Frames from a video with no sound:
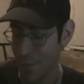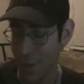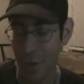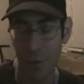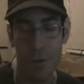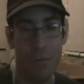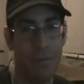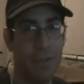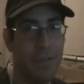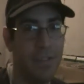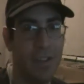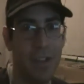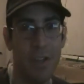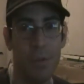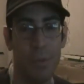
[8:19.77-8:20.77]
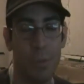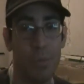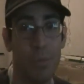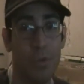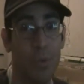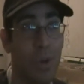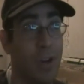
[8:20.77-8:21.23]
issue 15 or
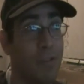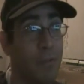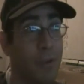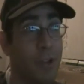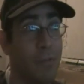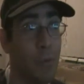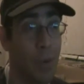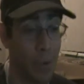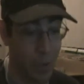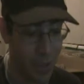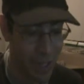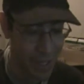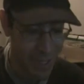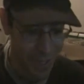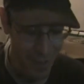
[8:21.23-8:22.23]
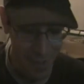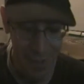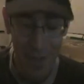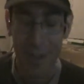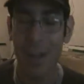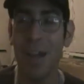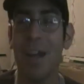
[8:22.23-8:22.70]
12, whichever we were on.
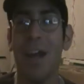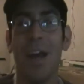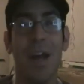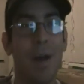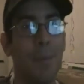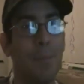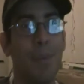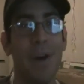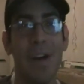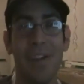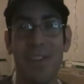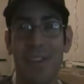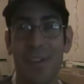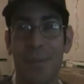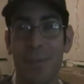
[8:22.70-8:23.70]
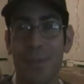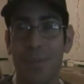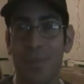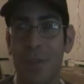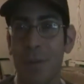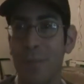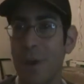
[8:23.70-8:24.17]
But
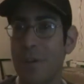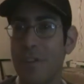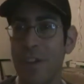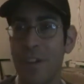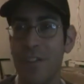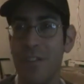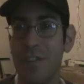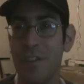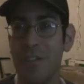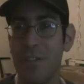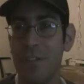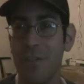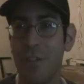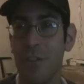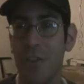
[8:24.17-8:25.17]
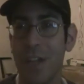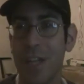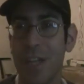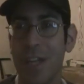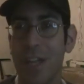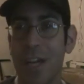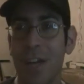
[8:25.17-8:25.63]
about 10 cc's of
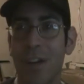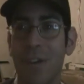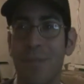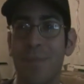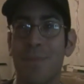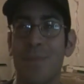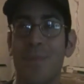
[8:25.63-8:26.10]
adrenaline later,